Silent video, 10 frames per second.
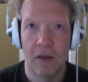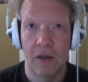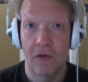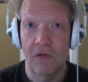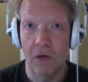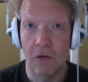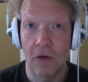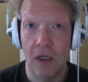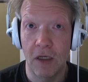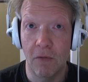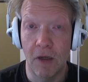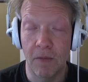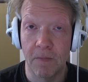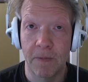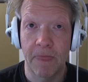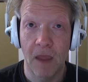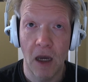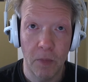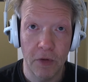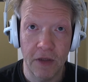So anyway, I'll
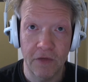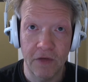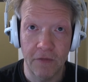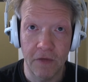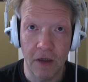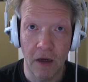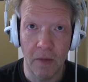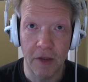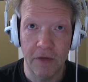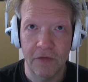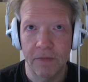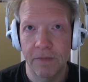put that stuff in the comments.